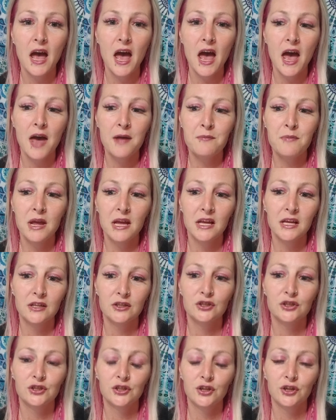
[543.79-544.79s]
and making
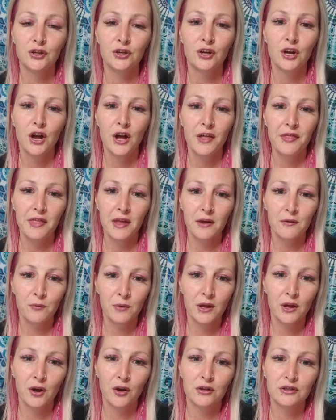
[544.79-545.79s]
sure that
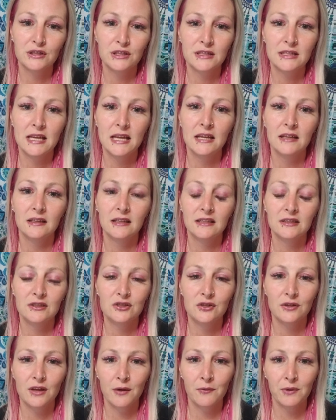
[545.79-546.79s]
we are just healing
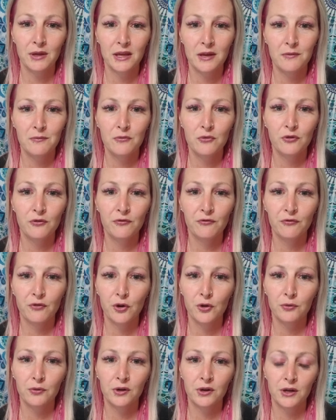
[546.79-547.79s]
so that we can move
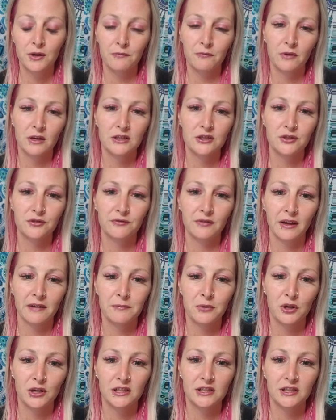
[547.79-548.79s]
forward and raise your
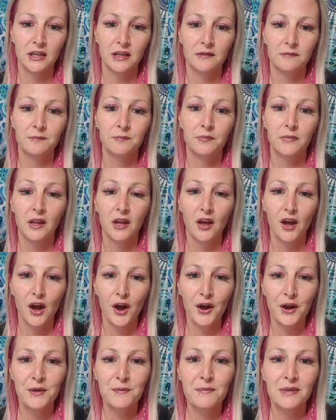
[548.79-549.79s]
vibration.
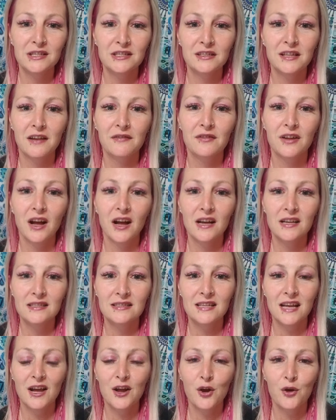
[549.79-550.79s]
All right, much love, guys.
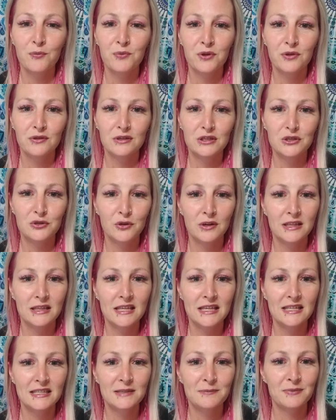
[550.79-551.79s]
I hope you enjoyed
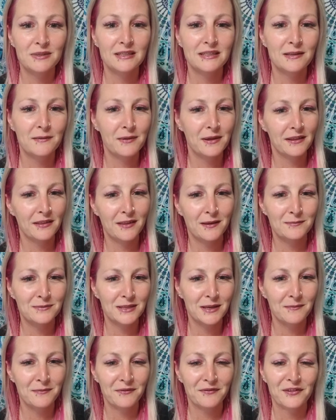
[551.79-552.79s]
this. Please give me a thumbs
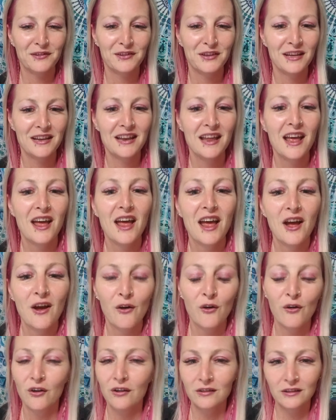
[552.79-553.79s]
up if you did,
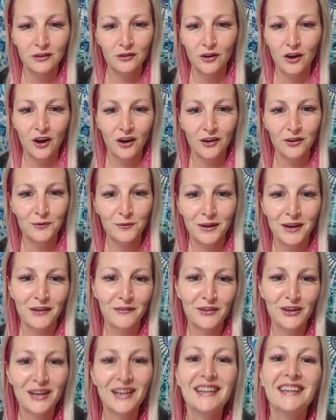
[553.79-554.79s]
or a little heart,
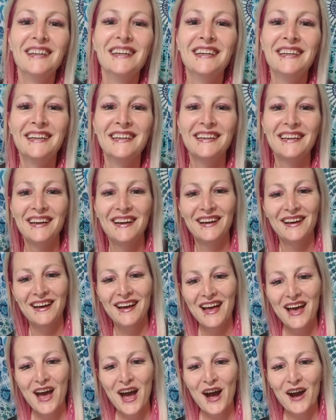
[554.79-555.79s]
whatever. All
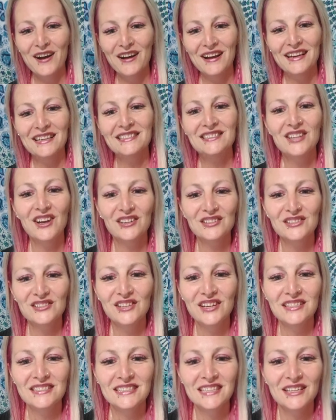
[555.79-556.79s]
right, talk to you
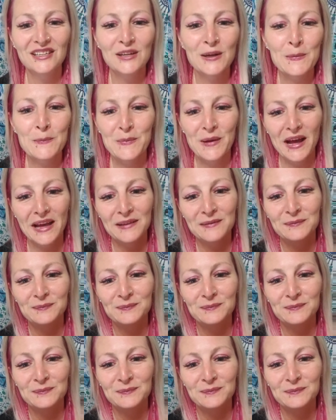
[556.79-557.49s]
guys later. Bye.